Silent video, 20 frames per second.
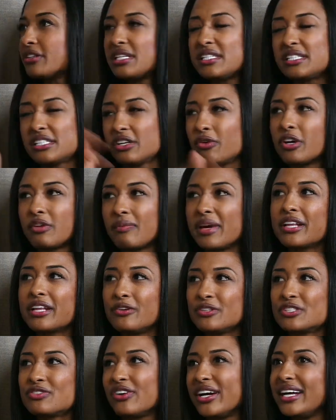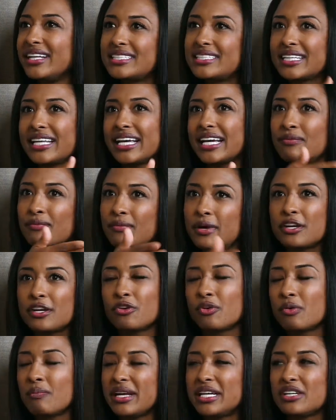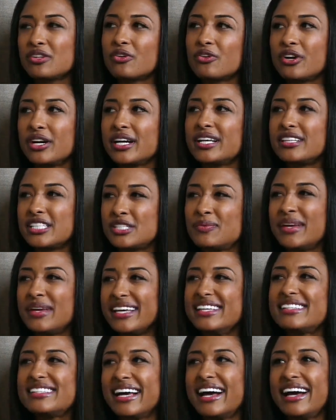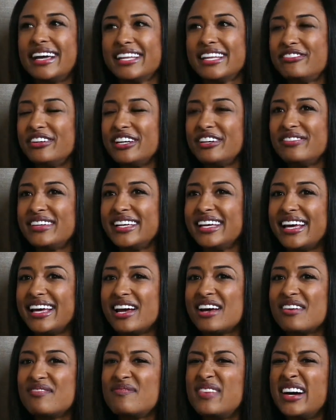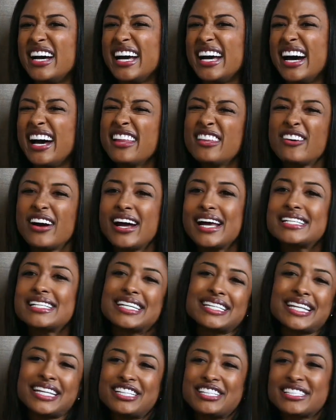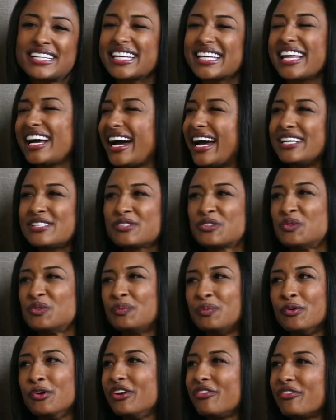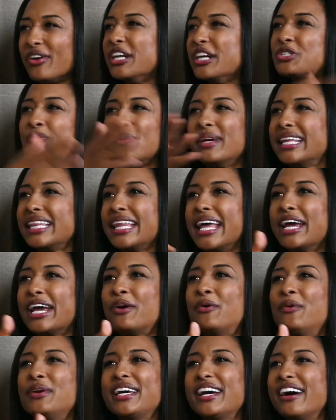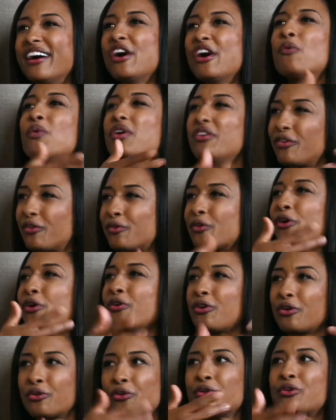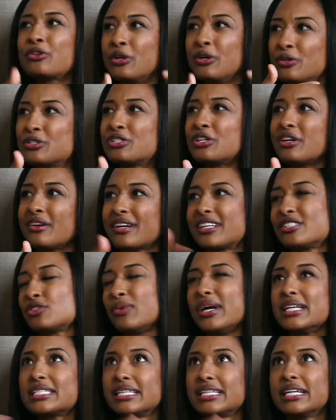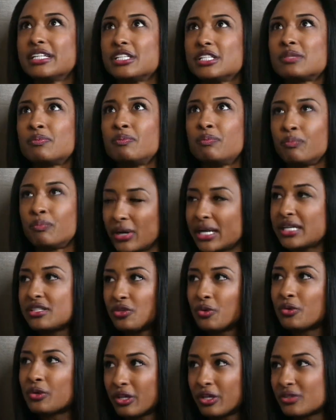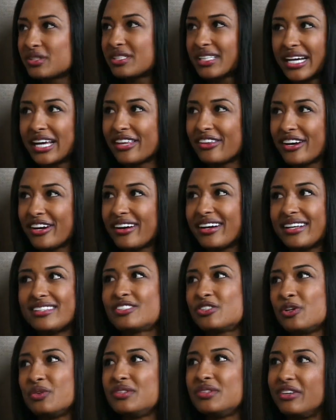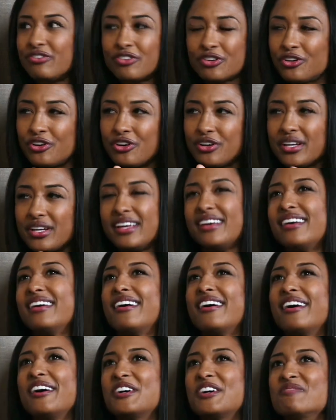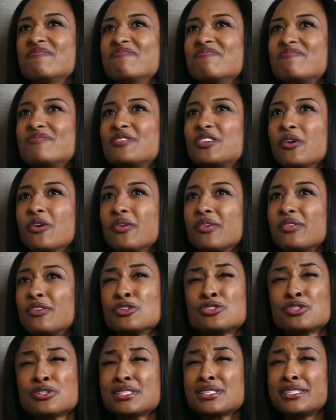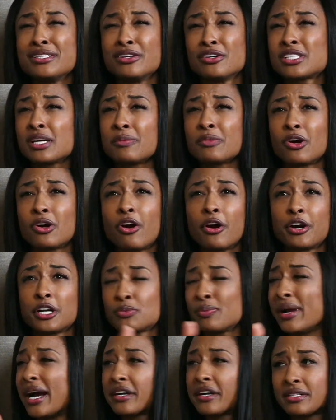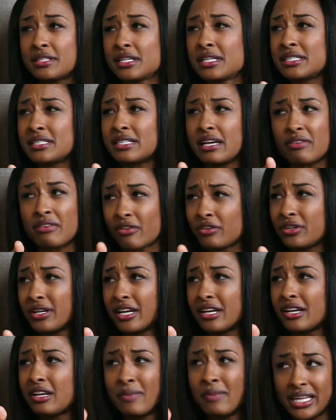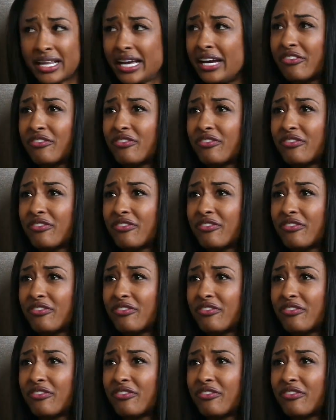He's still one of my close friends and like, a mentor in the space. Yeah, I love him. But otherwise, and then just like the high school boy freshmen, like we grew closer because wrestling just brings you close together. It's so difficult. Those are still some of the hardest practices I've ever done in my life.